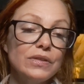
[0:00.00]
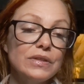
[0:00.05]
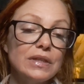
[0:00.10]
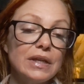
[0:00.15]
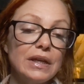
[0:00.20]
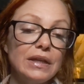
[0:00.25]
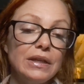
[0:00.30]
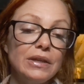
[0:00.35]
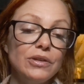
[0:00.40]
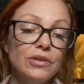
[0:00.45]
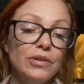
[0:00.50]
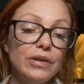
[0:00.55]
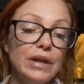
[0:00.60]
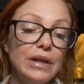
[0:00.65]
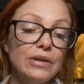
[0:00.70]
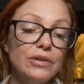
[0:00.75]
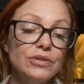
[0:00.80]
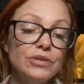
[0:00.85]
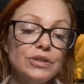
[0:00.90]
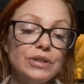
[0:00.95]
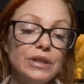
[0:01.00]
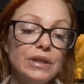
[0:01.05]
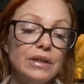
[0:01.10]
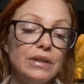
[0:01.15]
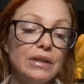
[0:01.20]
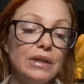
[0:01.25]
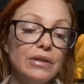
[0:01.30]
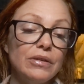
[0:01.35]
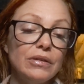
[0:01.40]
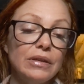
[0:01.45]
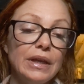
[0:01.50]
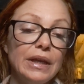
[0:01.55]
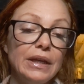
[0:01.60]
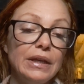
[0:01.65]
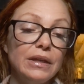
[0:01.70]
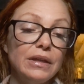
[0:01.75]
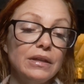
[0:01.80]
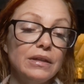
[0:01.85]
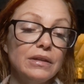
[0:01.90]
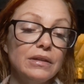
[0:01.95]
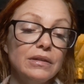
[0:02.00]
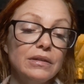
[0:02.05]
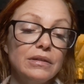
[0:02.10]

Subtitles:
sign in your energy, and they're like,